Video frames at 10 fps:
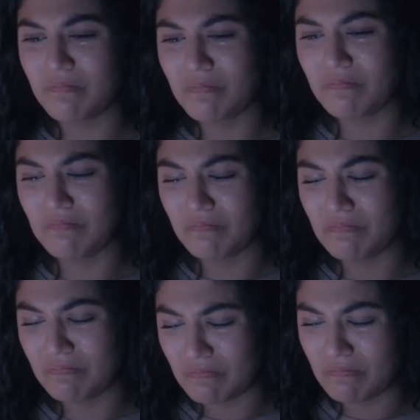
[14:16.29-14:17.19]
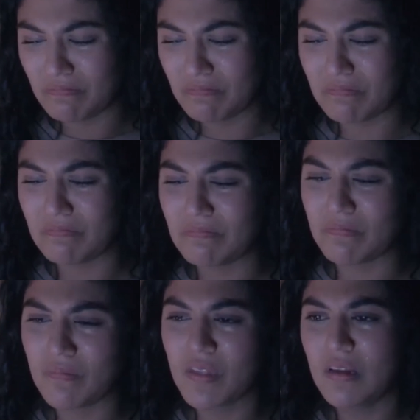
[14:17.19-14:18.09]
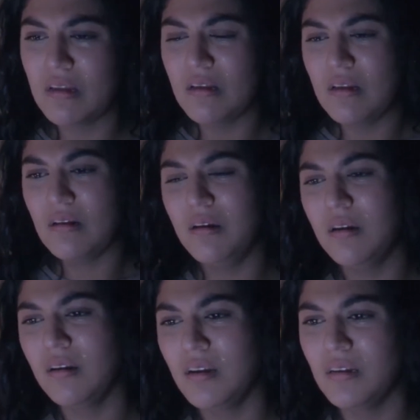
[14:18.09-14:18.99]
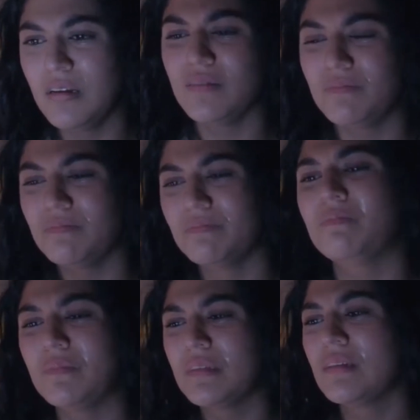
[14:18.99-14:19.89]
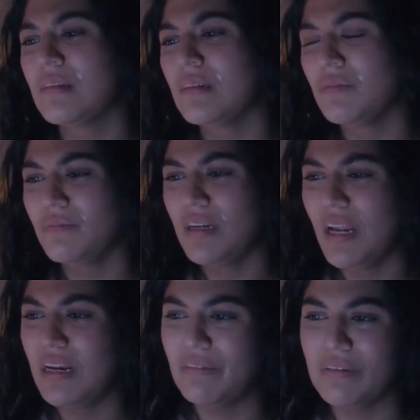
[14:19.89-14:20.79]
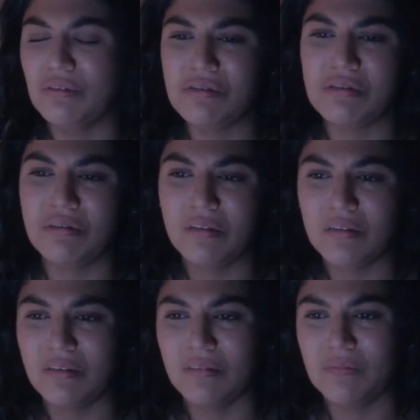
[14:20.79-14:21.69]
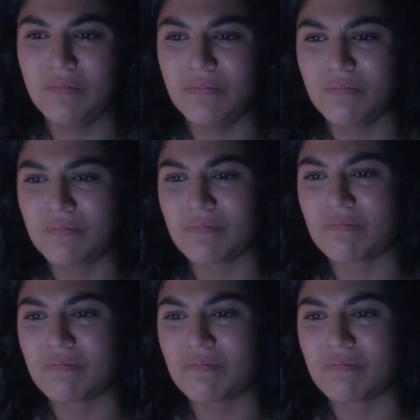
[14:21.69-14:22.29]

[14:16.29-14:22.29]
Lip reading: that side of just that he could get away with it and do it again,